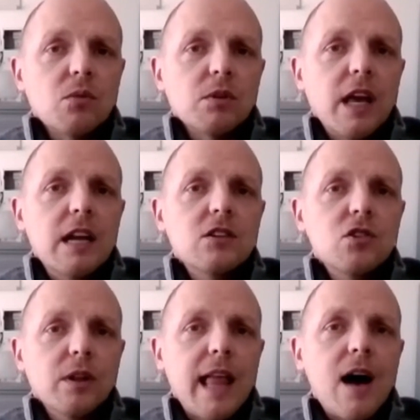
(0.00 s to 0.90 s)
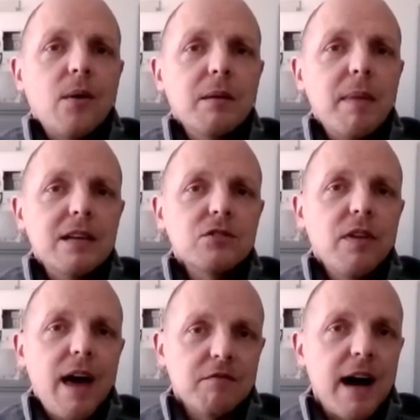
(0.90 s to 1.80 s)
are related to allowing
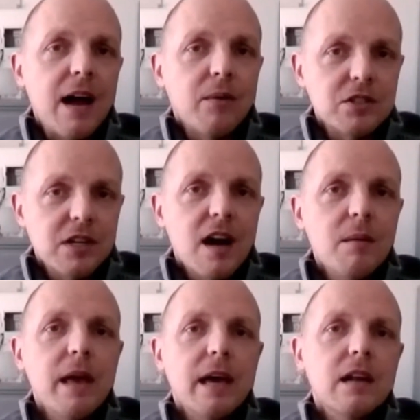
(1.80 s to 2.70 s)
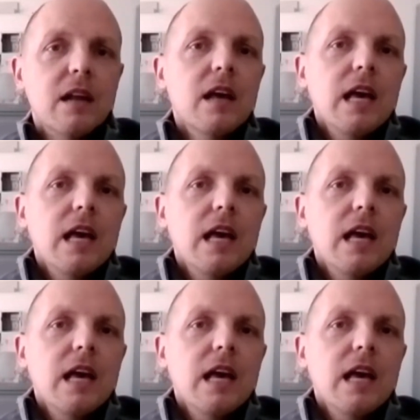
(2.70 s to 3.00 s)
basically that virus to come in